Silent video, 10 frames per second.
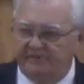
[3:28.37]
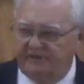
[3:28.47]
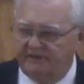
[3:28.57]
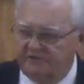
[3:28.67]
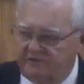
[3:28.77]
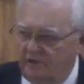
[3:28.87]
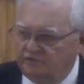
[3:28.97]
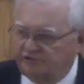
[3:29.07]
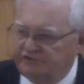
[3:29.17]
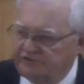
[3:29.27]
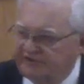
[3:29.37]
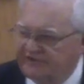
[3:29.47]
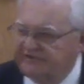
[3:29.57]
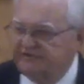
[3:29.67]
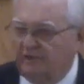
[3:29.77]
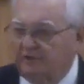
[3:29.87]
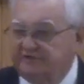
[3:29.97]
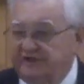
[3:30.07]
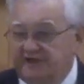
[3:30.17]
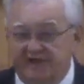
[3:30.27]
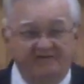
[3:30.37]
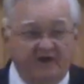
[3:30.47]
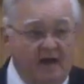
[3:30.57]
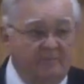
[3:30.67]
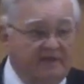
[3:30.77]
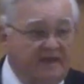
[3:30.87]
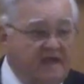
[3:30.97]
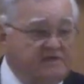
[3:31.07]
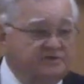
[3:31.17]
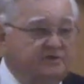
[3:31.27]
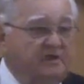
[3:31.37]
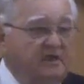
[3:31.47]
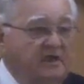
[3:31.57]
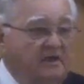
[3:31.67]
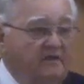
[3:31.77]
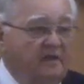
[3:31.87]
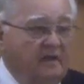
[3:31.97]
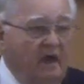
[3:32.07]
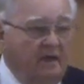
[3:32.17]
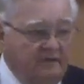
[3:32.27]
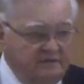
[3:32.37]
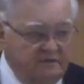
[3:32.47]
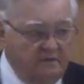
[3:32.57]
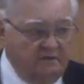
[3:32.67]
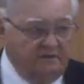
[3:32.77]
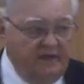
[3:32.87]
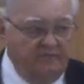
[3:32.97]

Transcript: that is chosen to discharge any given obligation that God and His authoritative